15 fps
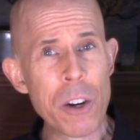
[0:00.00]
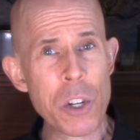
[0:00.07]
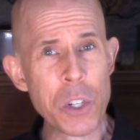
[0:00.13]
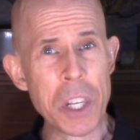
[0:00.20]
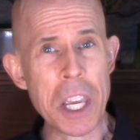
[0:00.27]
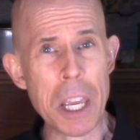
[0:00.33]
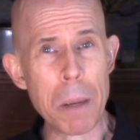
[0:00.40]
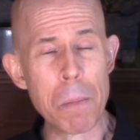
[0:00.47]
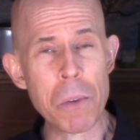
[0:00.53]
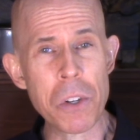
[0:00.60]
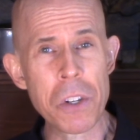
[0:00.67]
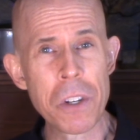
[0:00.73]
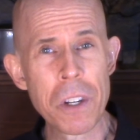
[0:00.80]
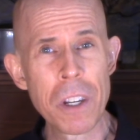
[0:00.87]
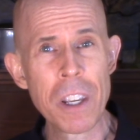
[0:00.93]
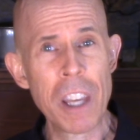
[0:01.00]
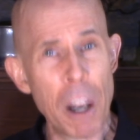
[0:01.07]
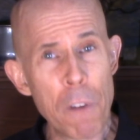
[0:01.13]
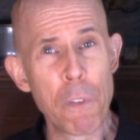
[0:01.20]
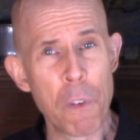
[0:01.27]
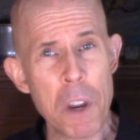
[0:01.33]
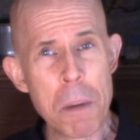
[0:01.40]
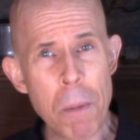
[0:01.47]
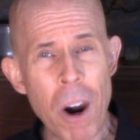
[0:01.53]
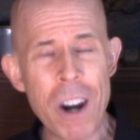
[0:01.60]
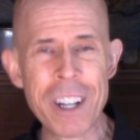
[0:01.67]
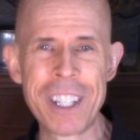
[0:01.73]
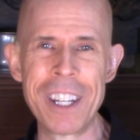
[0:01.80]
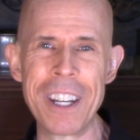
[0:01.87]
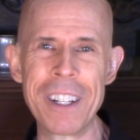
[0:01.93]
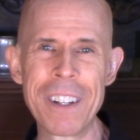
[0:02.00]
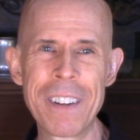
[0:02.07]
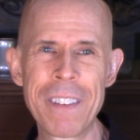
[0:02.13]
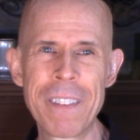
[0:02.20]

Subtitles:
schemes in a free market.